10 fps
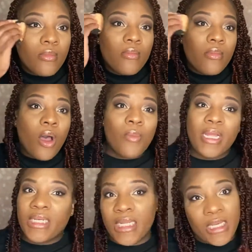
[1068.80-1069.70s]
on my
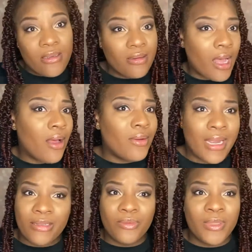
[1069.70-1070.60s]
cheek. I don't
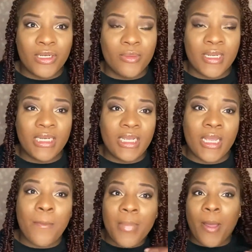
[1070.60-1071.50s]
like too much on my cheek,
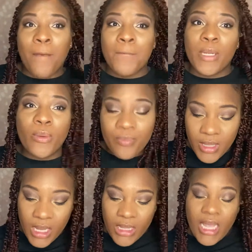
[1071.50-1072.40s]
but boom,
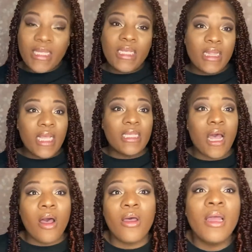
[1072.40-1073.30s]
that's it. That's
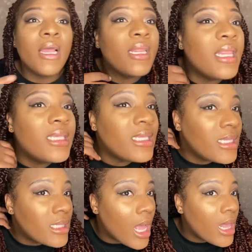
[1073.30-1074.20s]
all. This
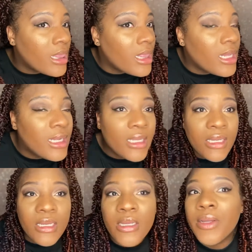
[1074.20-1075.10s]
is the
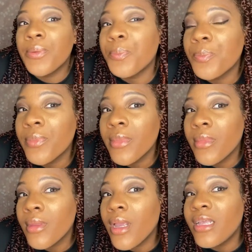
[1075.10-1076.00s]
look,
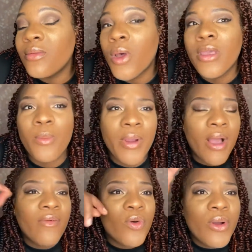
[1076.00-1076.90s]
a smoky brown.
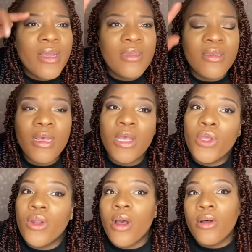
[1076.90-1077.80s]
Of course,
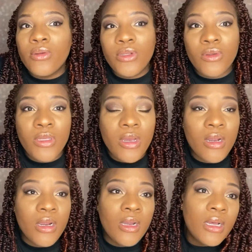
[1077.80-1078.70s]
you know, do
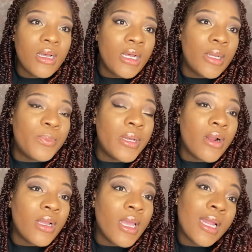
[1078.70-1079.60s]
your put
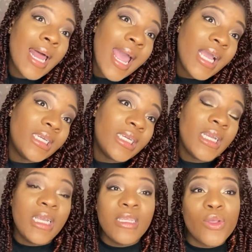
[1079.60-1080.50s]
on your
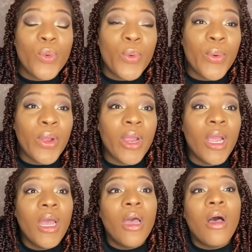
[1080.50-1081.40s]
lashes or
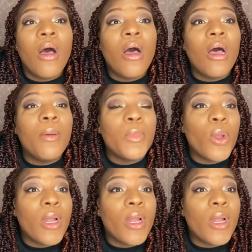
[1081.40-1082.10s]
your